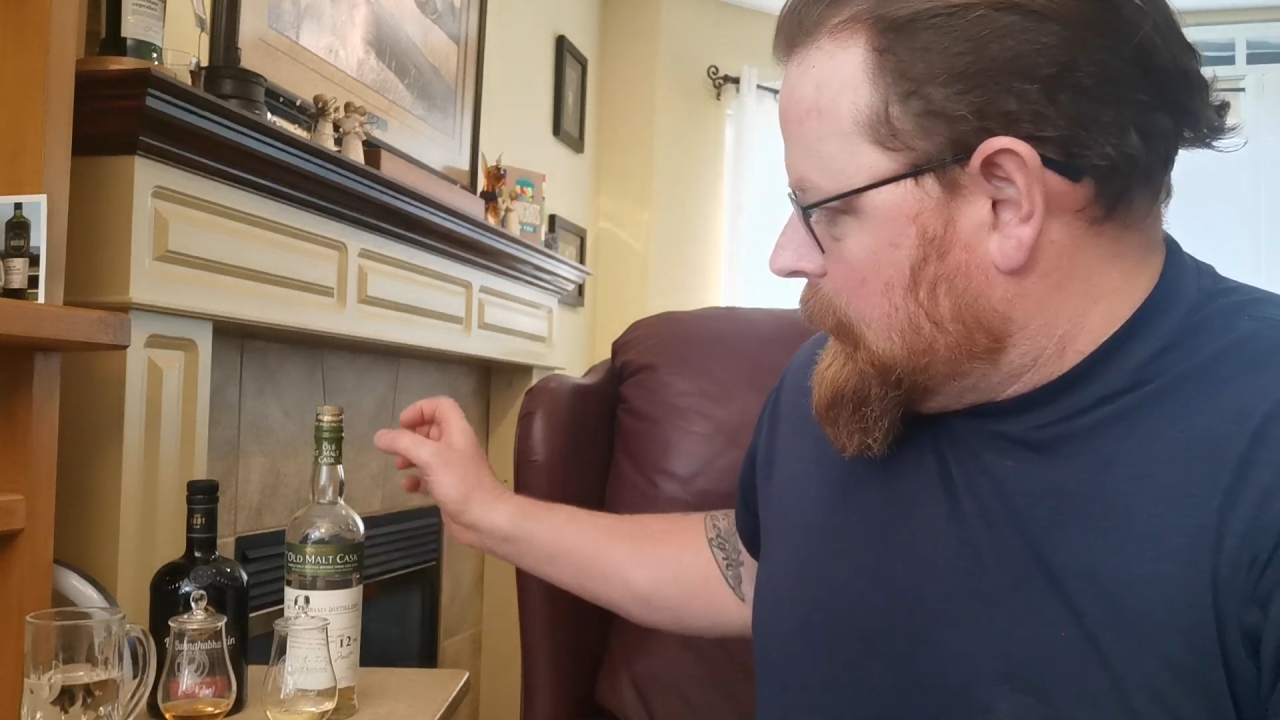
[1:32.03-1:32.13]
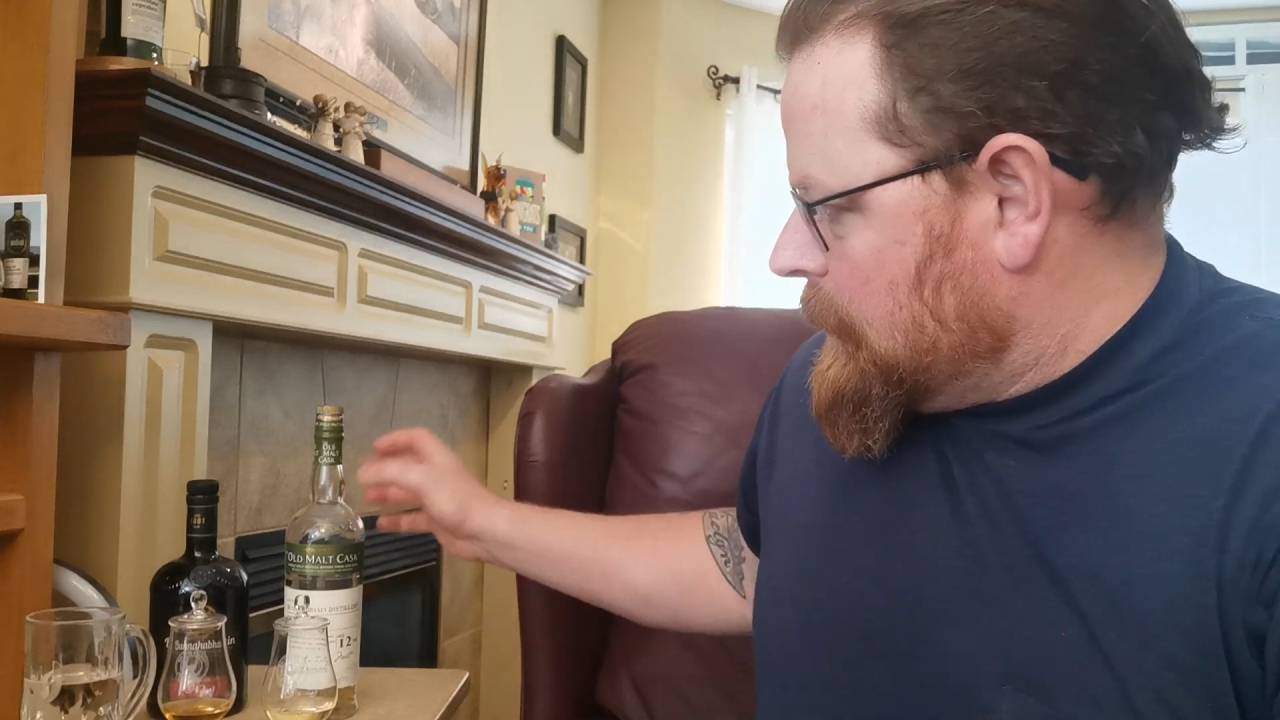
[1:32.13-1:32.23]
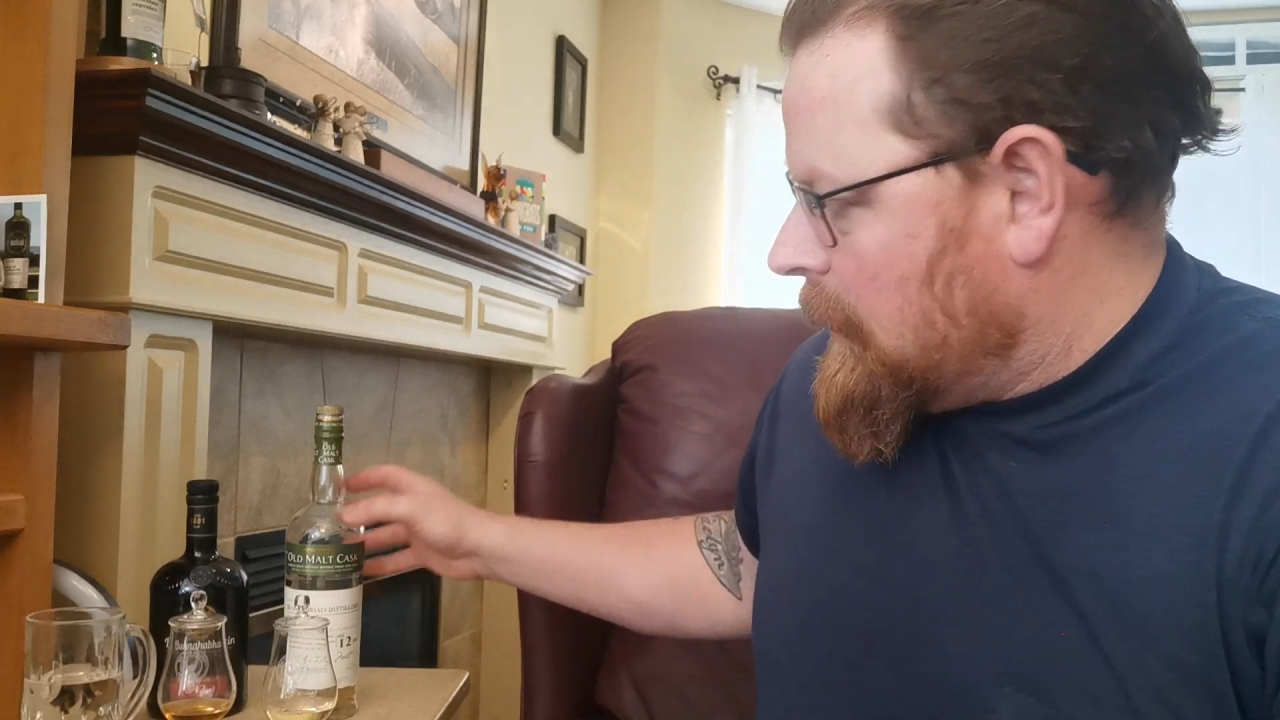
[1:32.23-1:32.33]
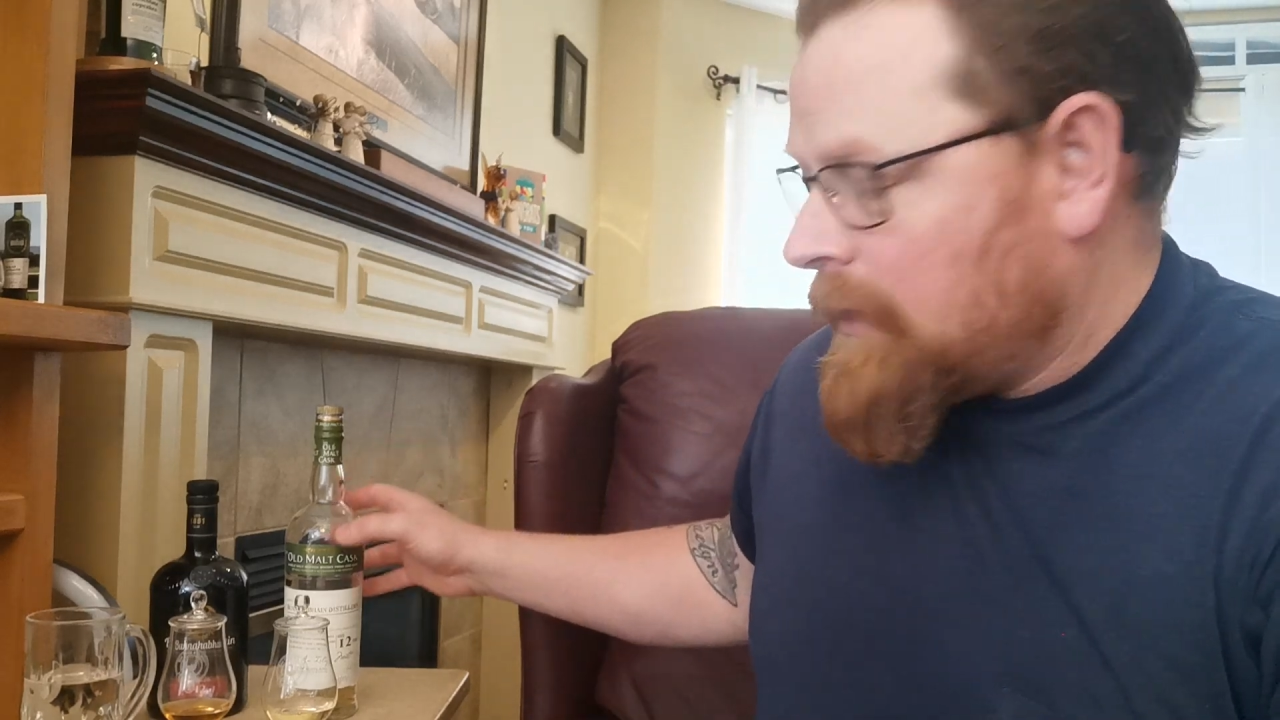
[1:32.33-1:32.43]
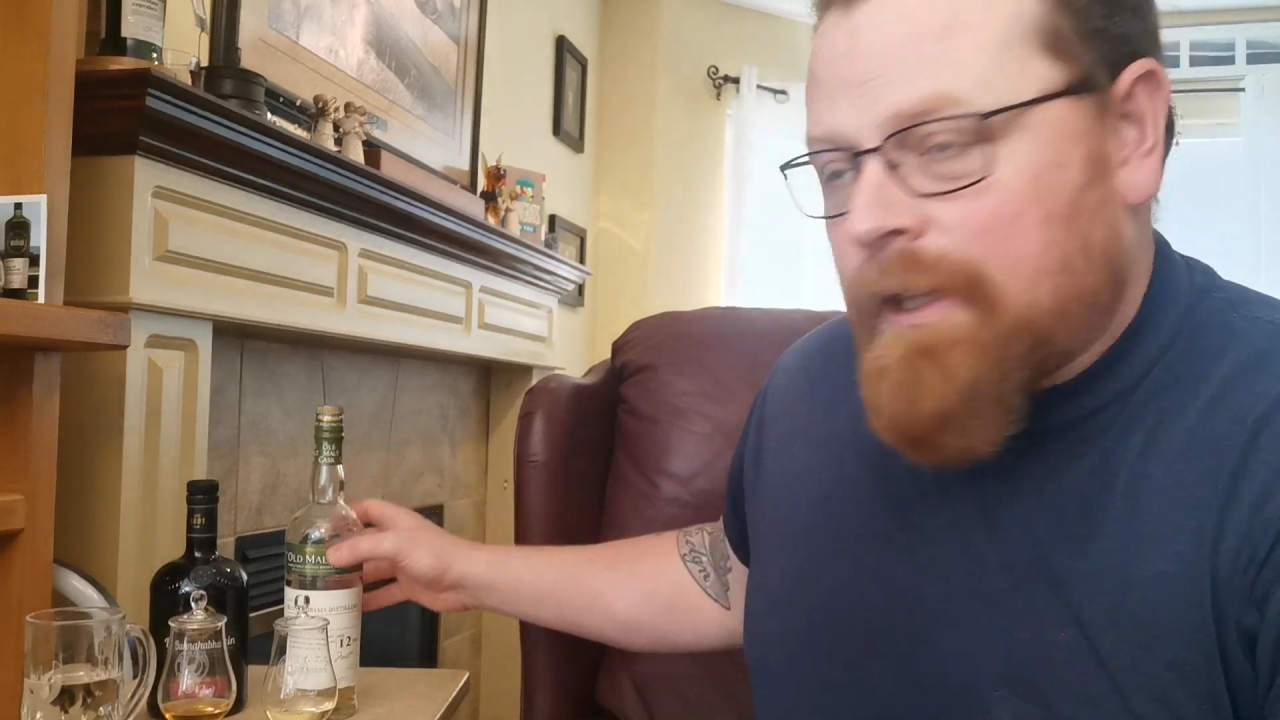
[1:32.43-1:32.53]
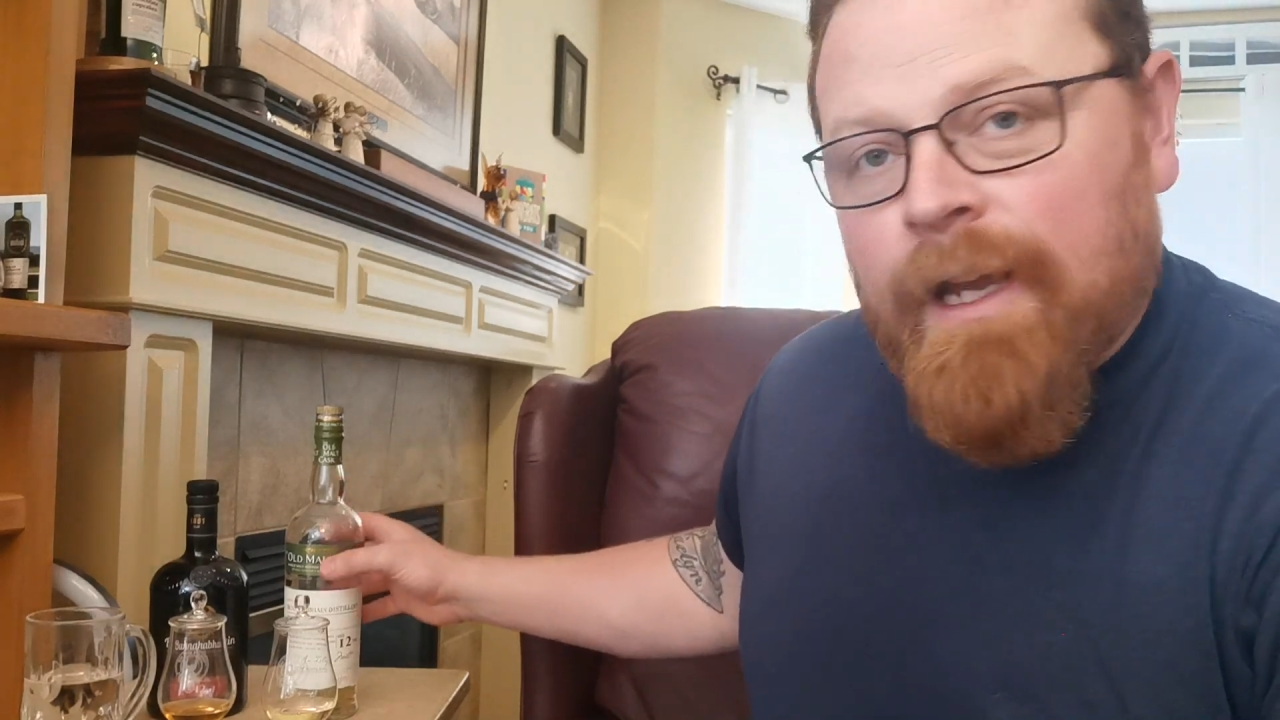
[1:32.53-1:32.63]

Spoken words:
Old Malt